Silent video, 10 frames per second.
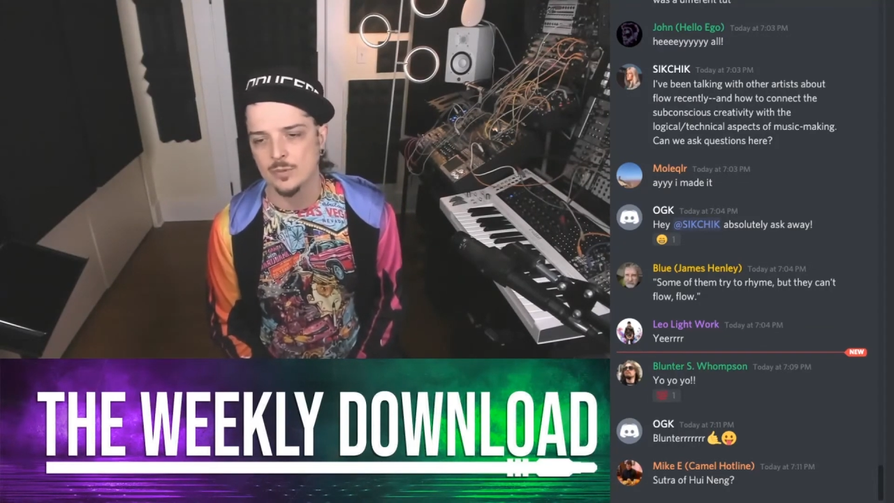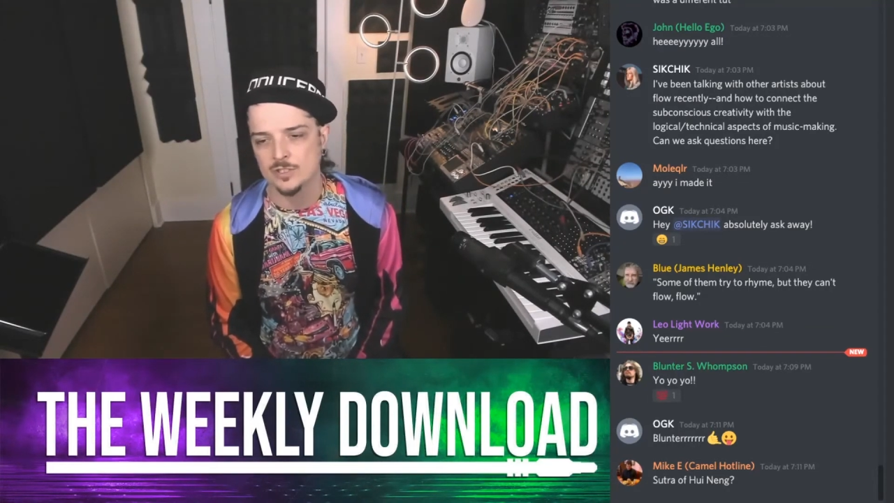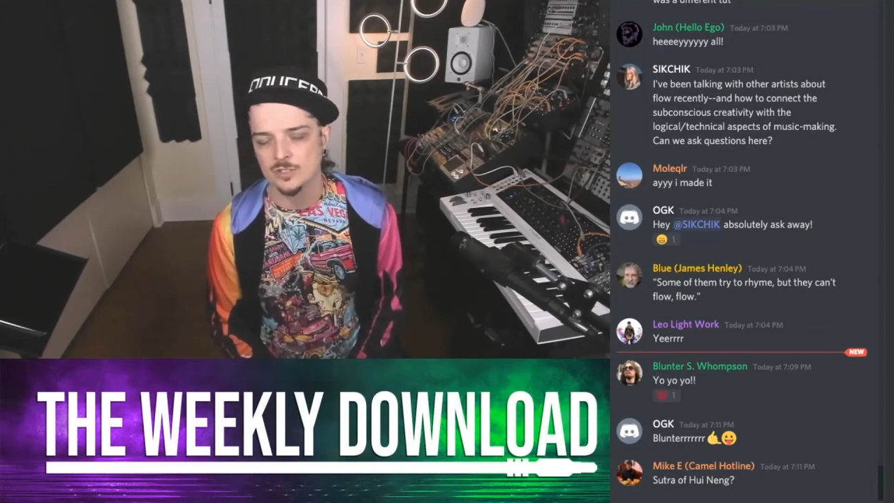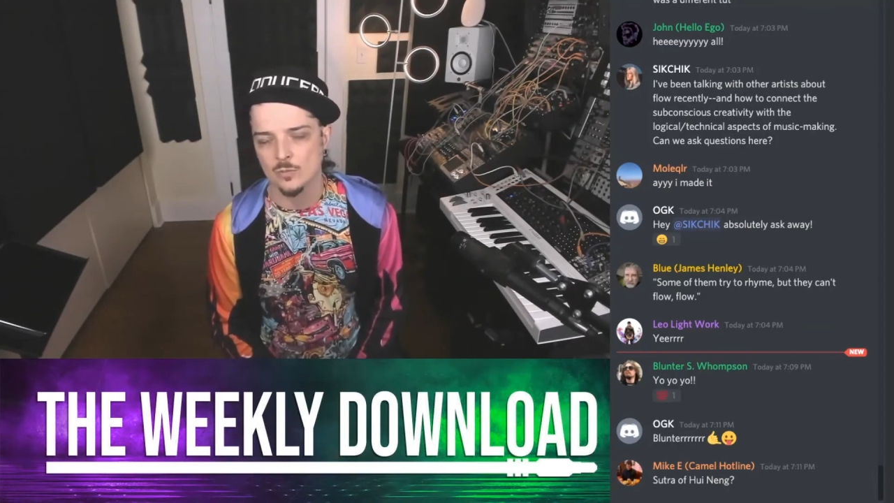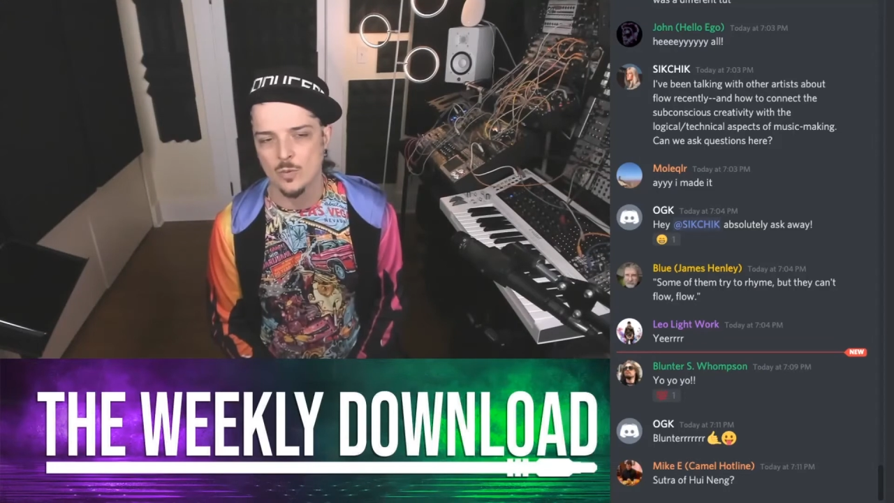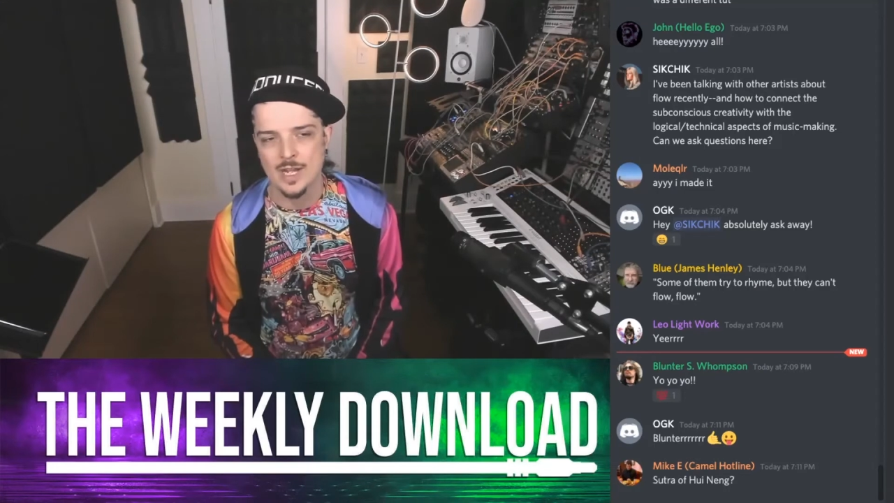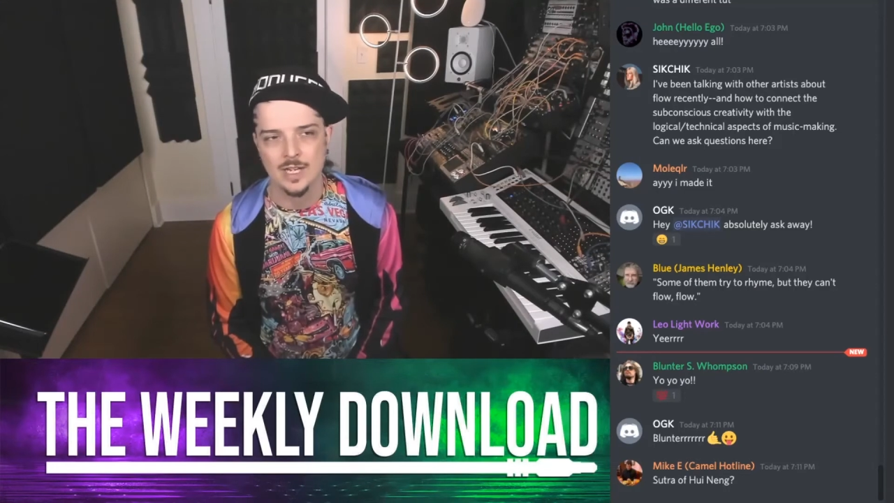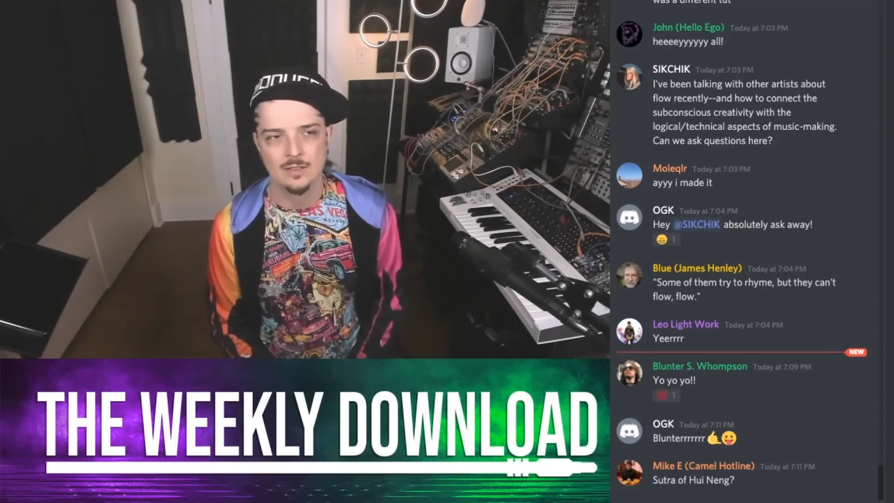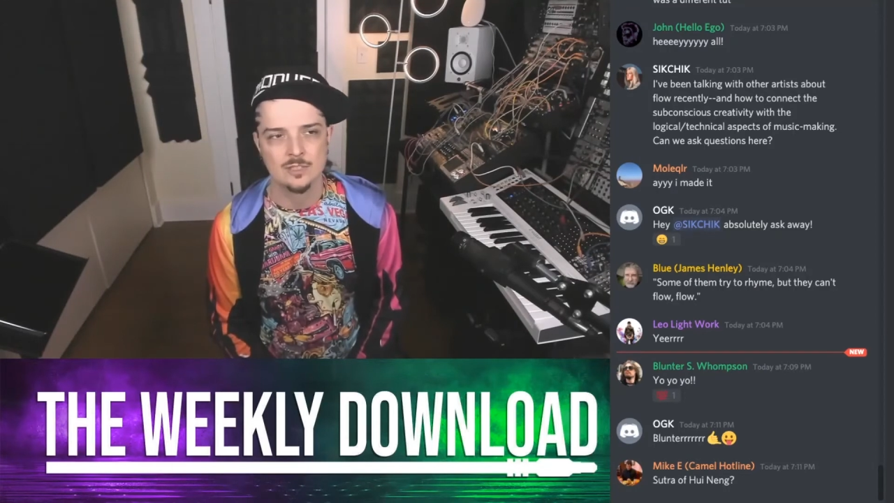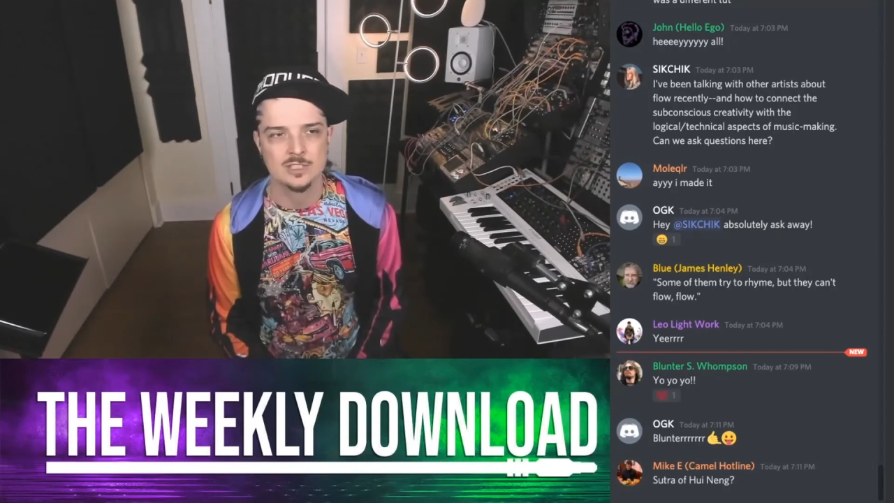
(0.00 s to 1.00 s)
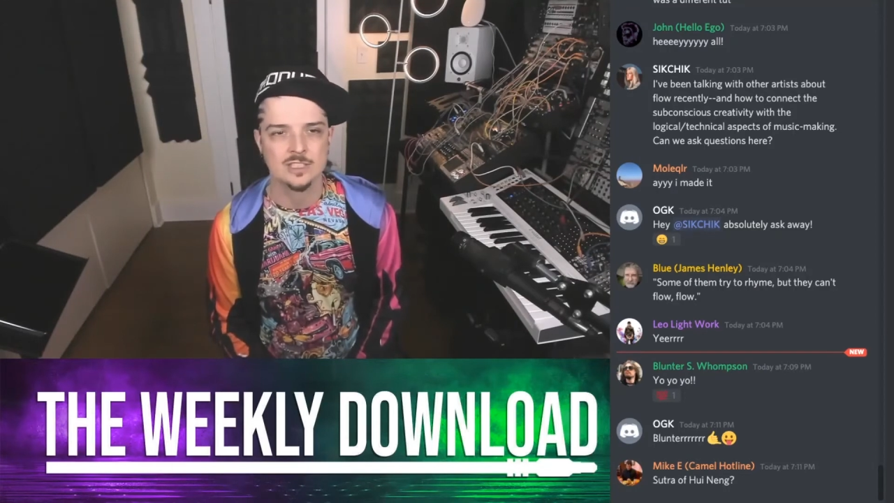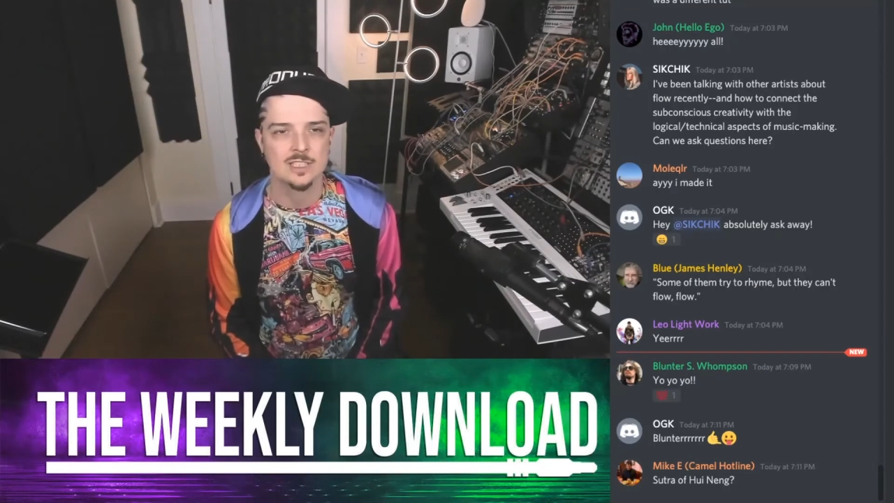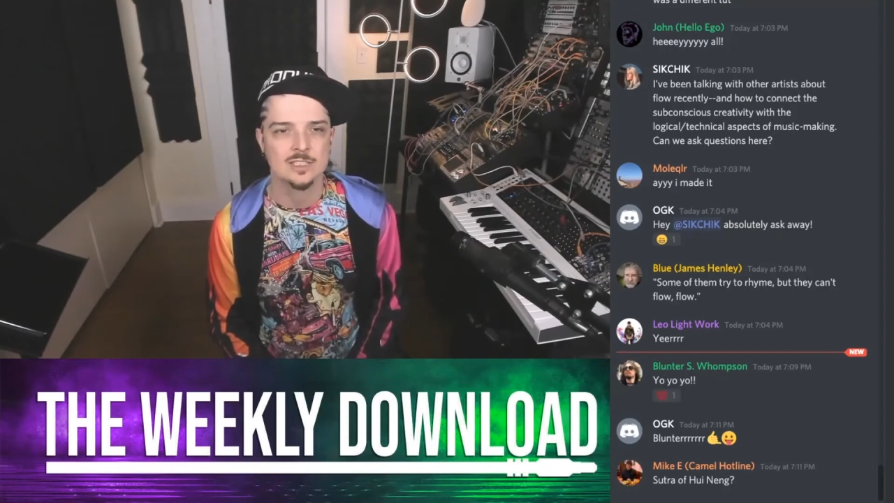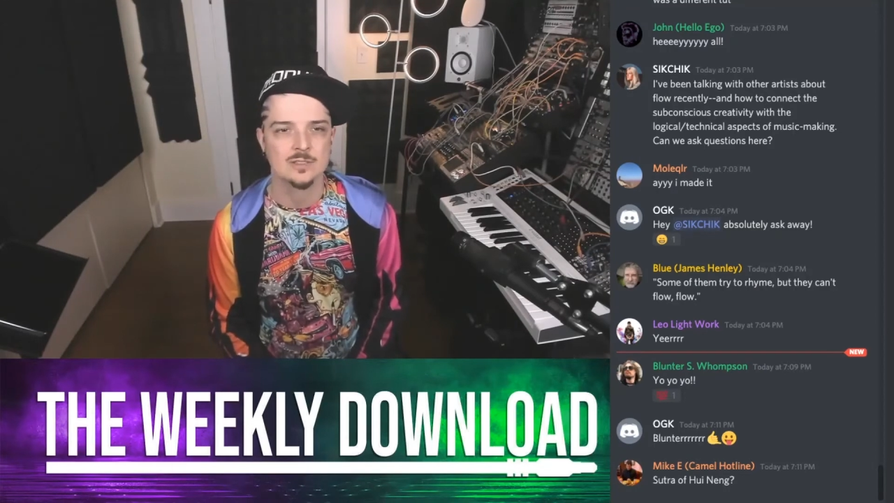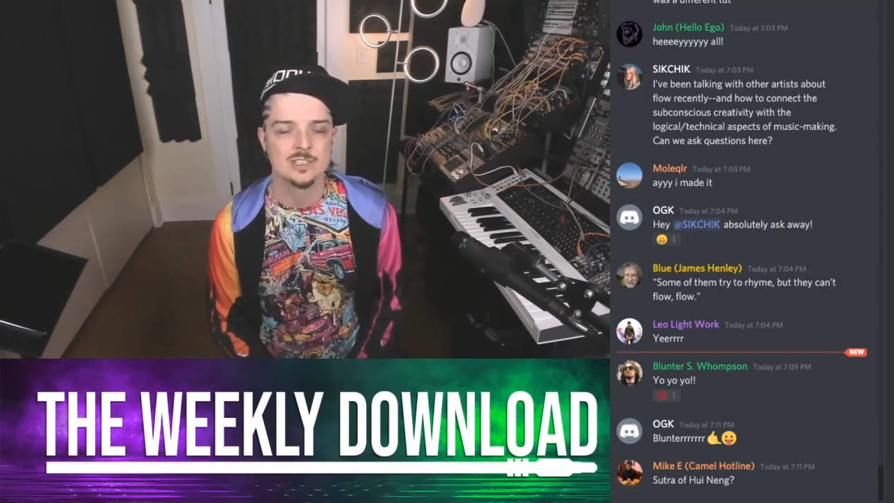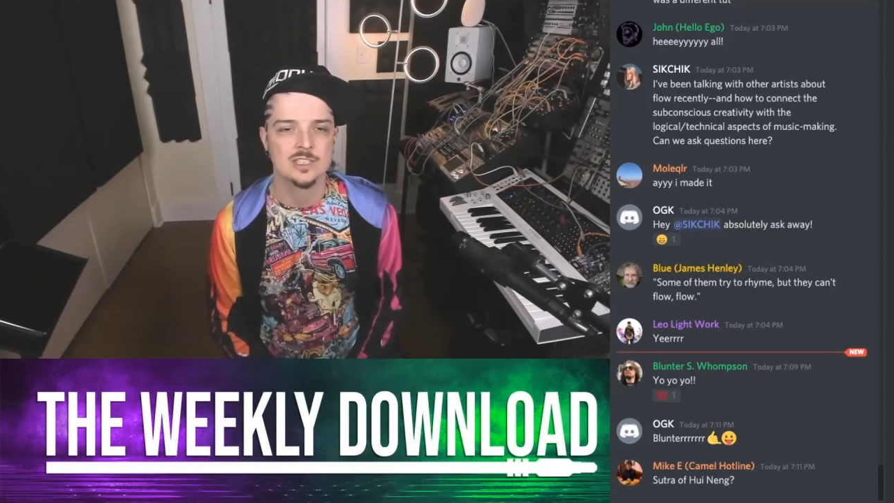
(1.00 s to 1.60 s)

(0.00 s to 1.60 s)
I'm pretty sure waning was the